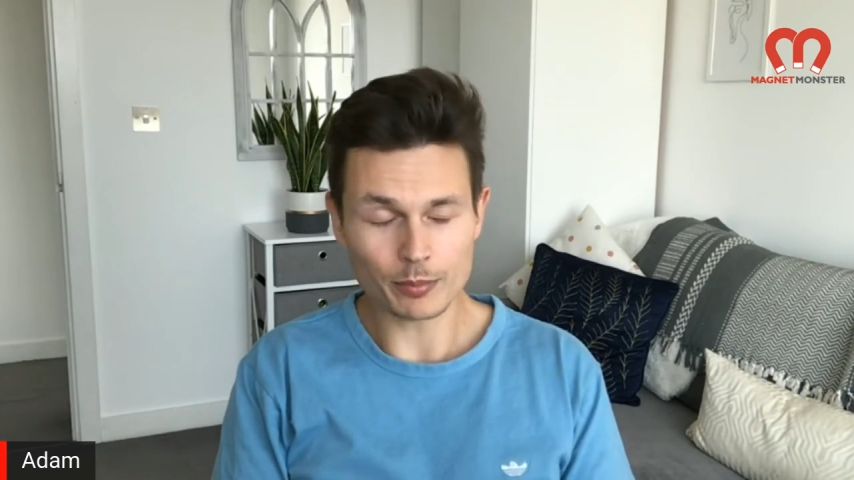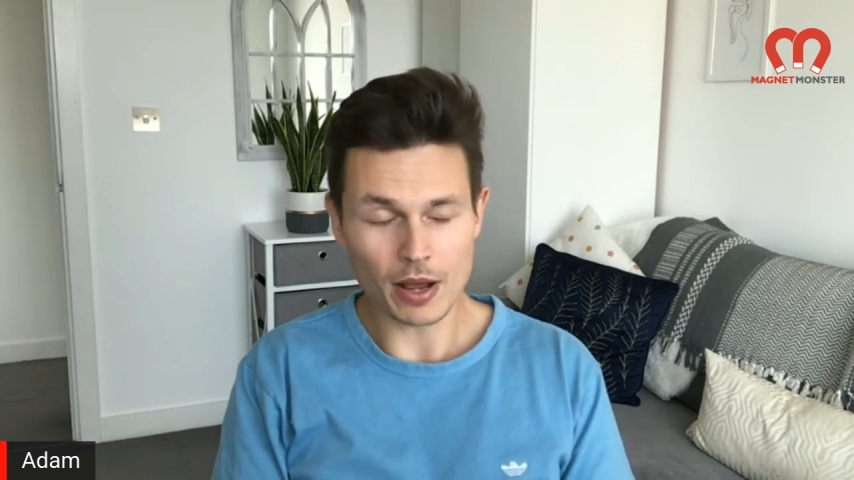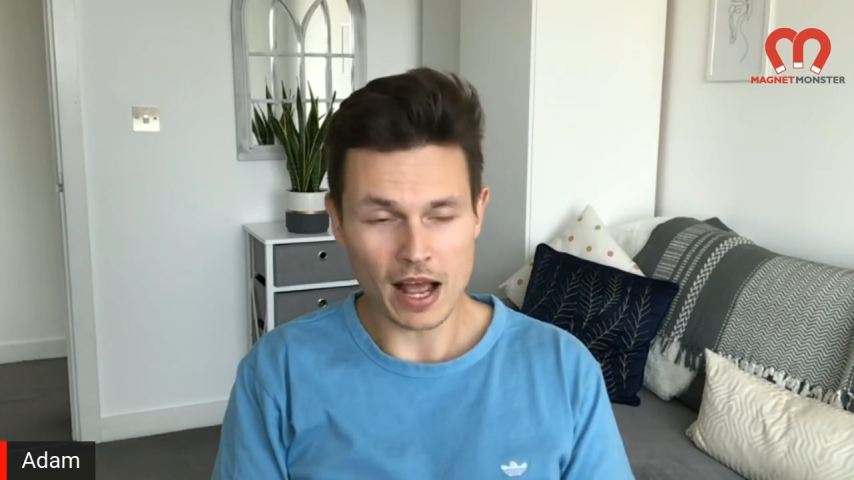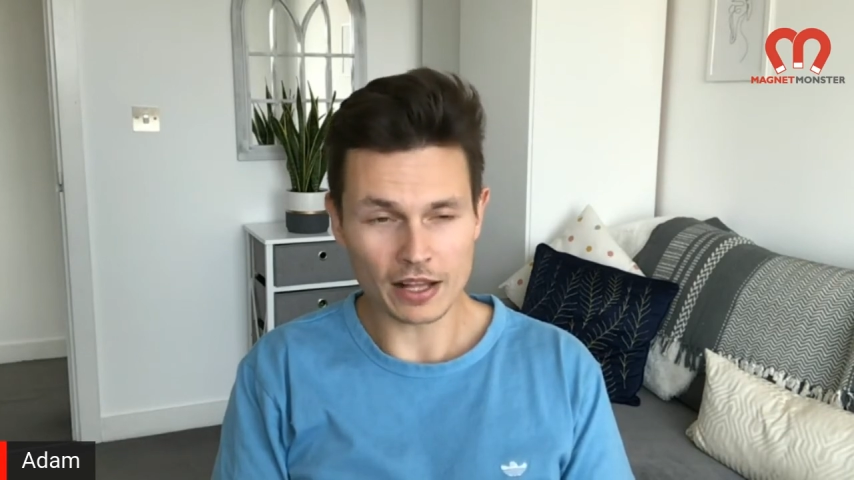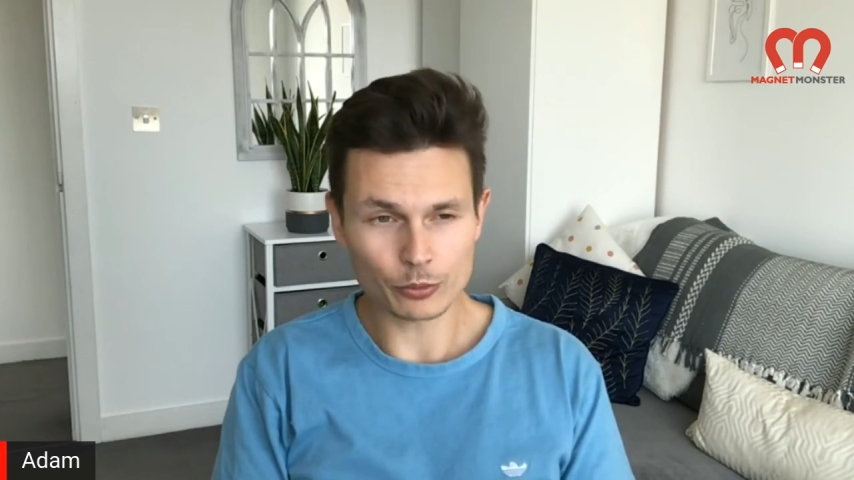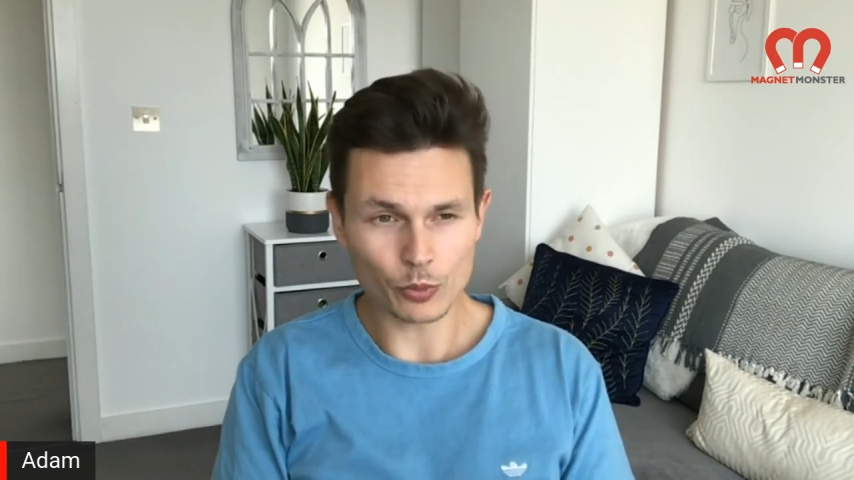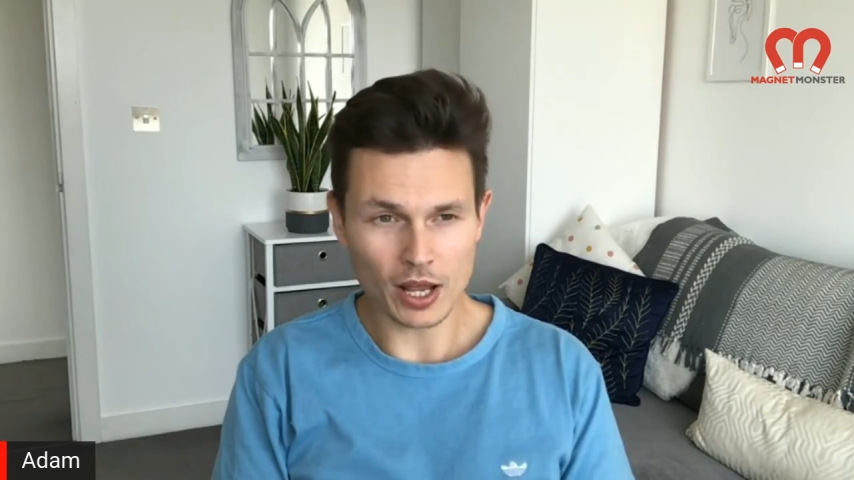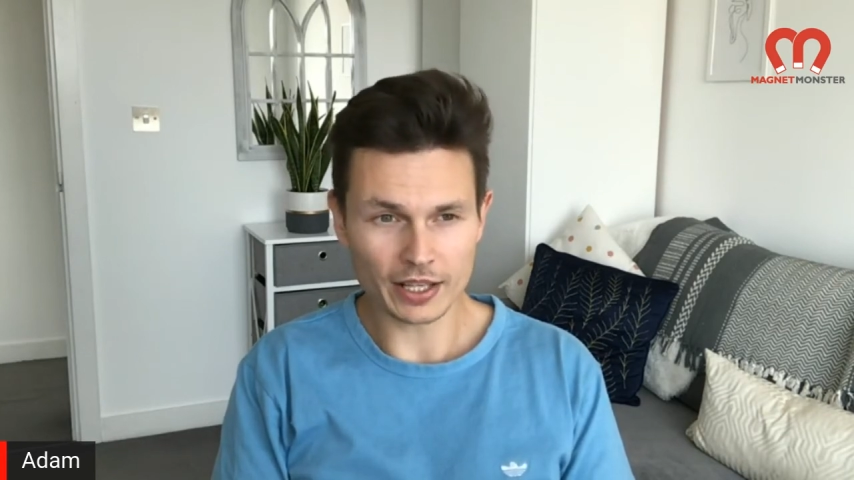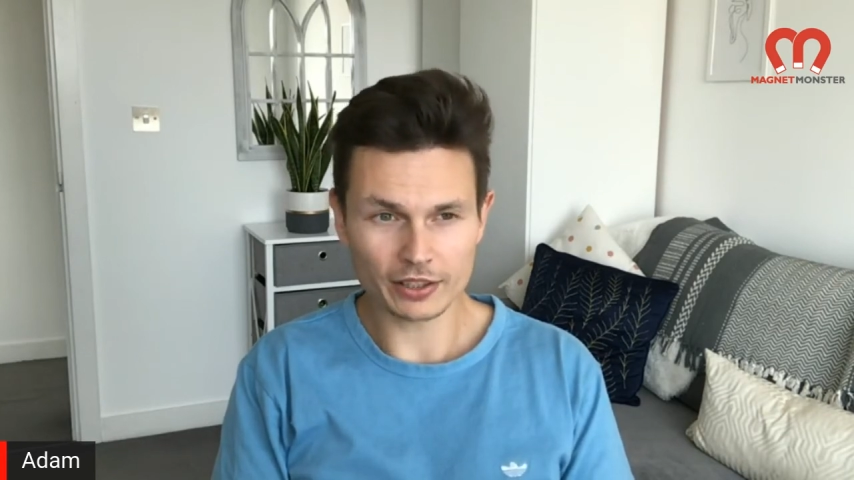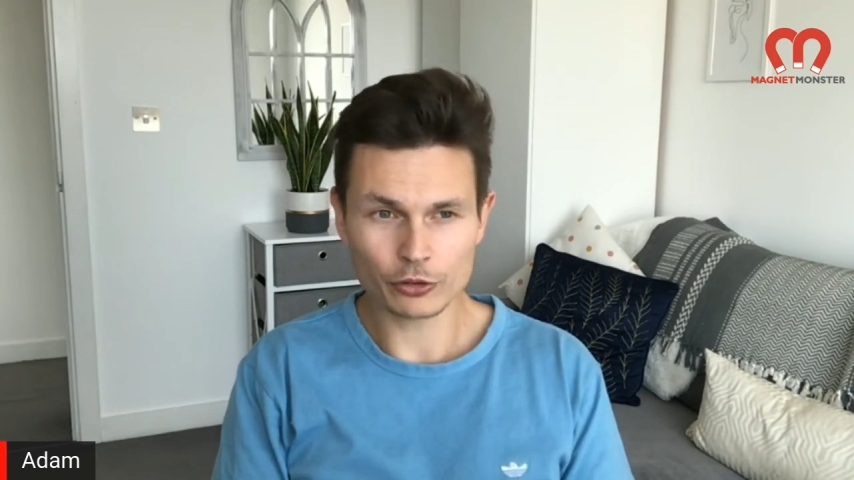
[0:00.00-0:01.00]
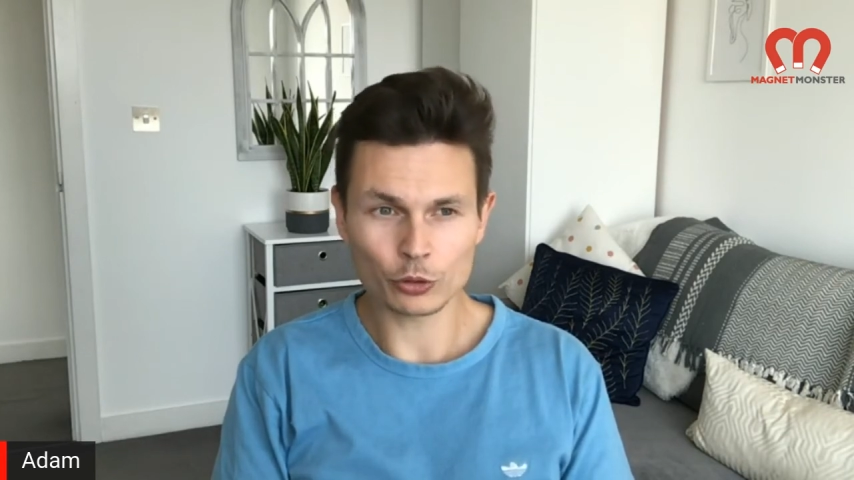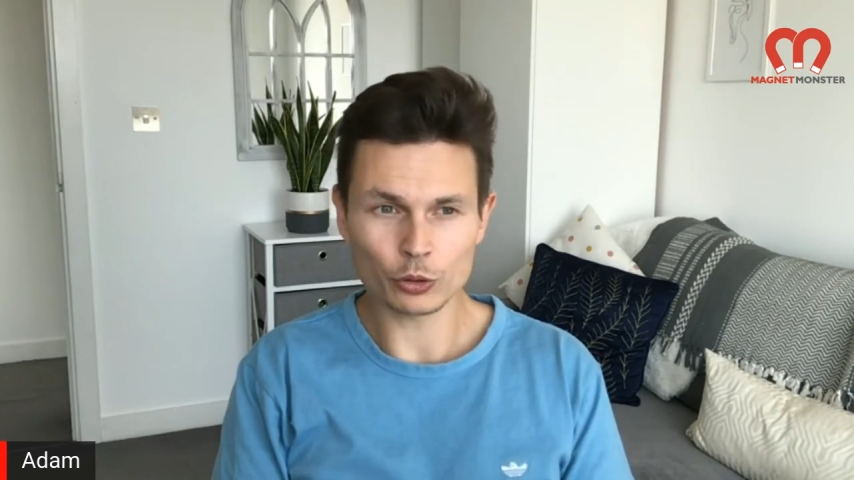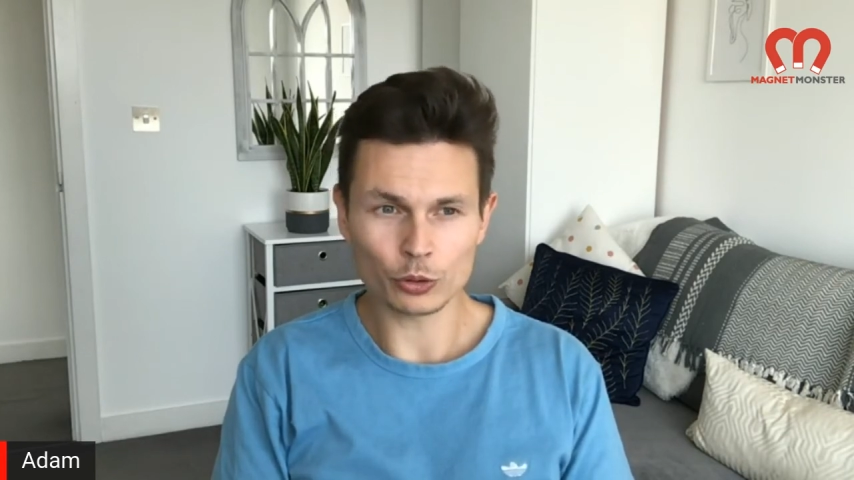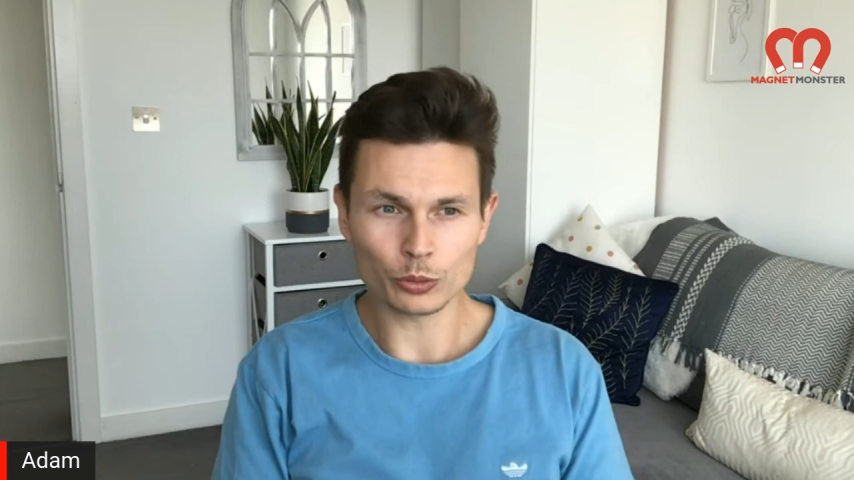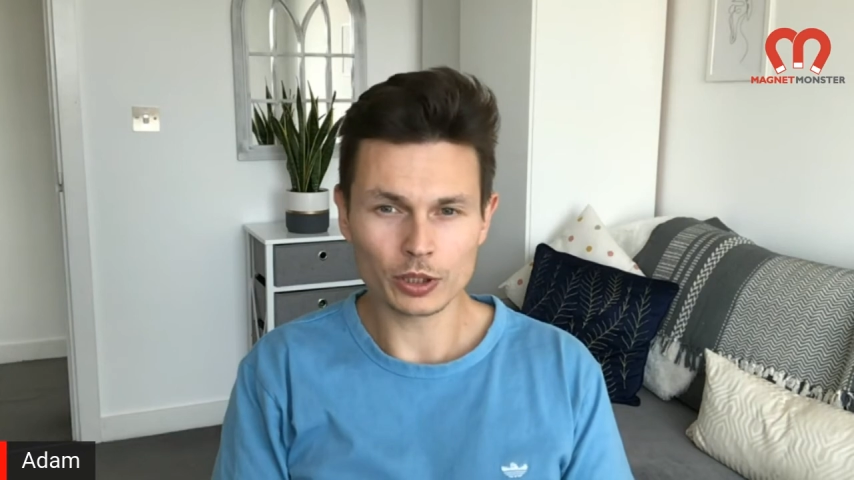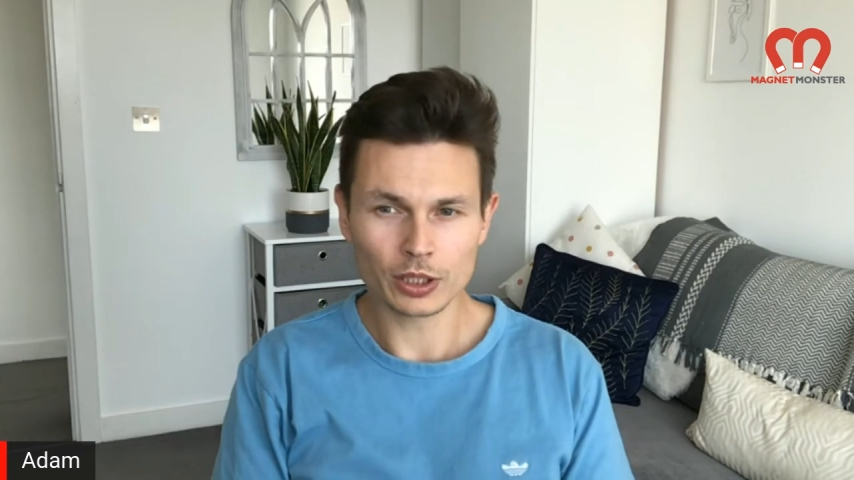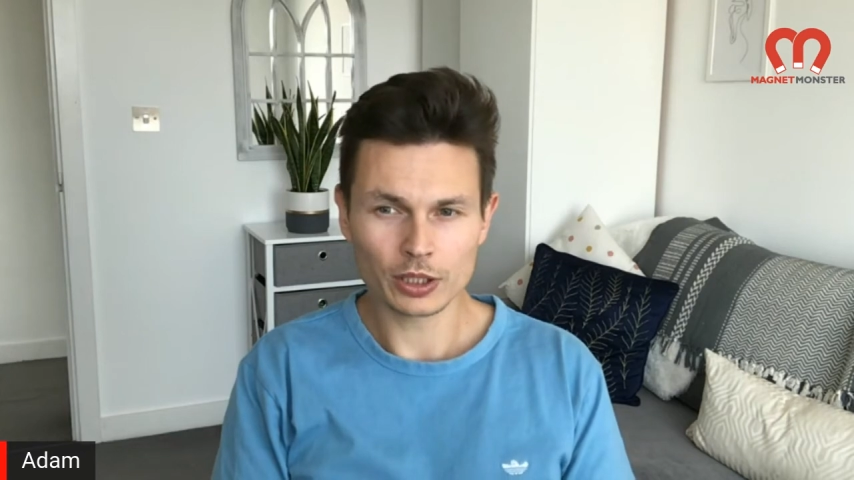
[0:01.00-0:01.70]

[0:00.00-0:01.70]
bad way to